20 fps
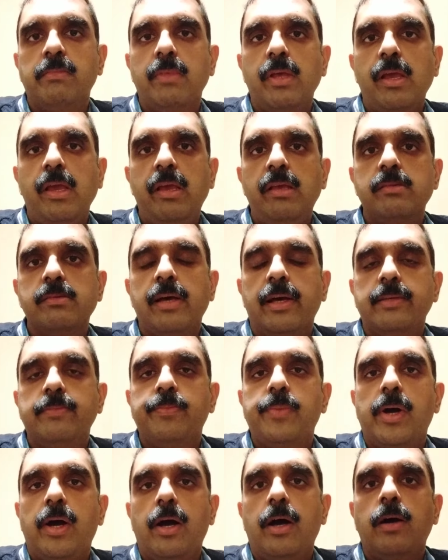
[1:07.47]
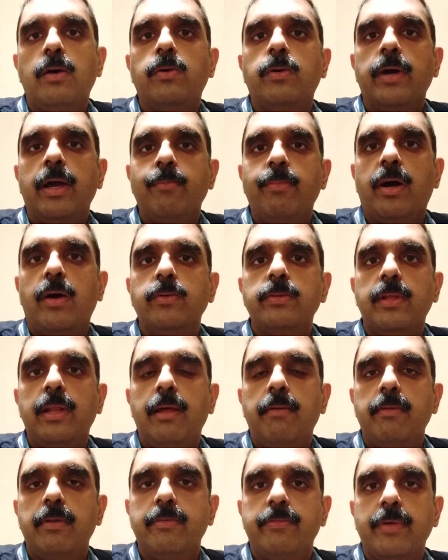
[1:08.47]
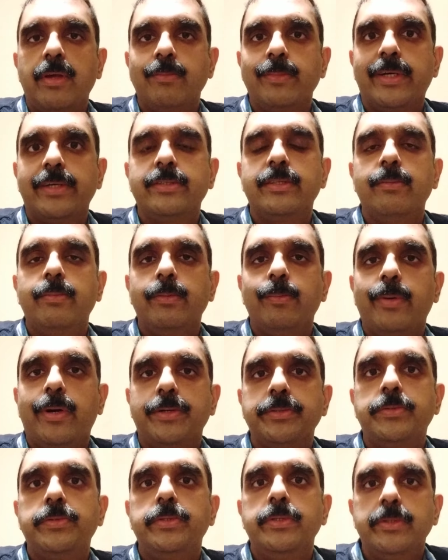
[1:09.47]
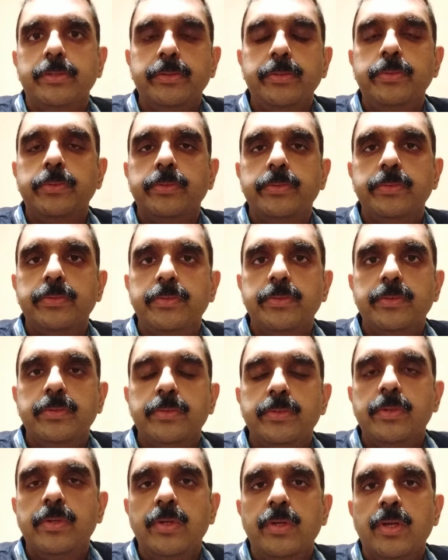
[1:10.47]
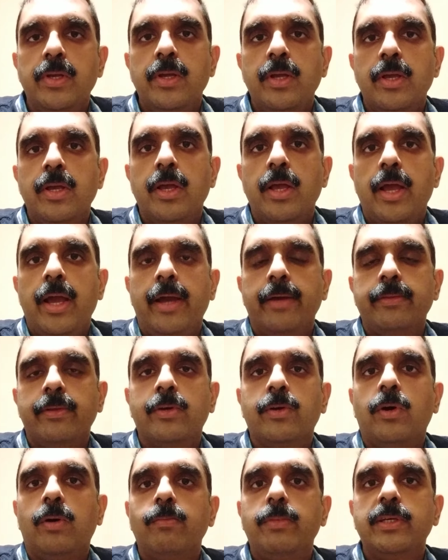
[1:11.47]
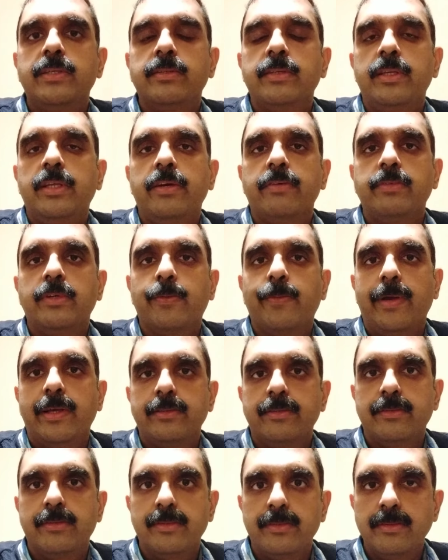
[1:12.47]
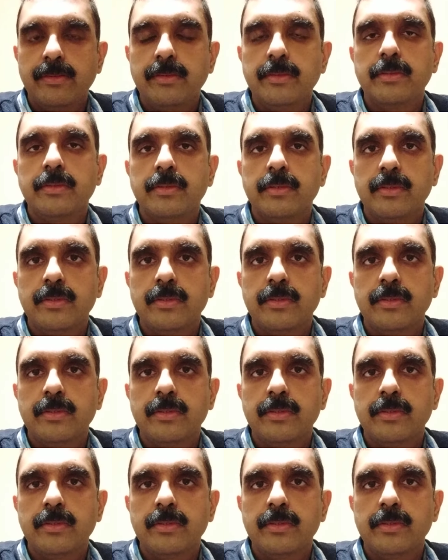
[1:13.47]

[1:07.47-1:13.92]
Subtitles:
is at par or above the level of MRCP Part 2, and the complexity of the questions